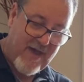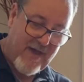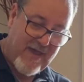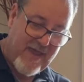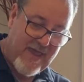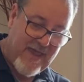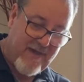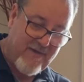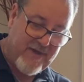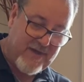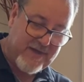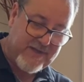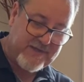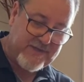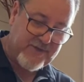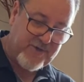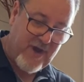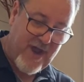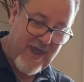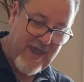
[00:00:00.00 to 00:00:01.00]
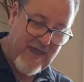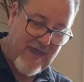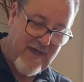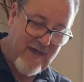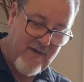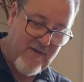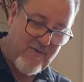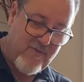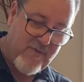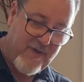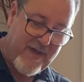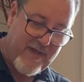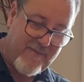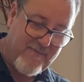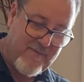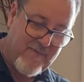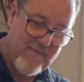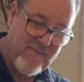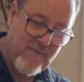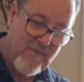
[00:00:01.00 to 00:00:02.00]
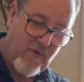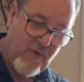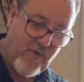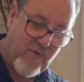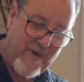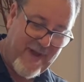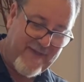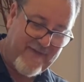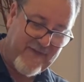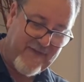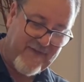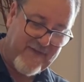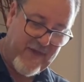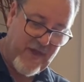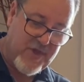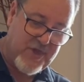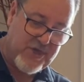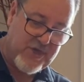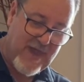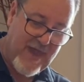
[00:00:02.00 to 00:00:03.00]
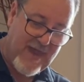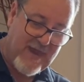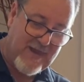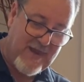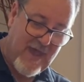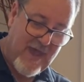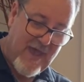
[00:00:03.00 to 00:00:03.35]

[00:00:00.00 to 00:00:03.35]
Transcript: Here in Australia, we always associate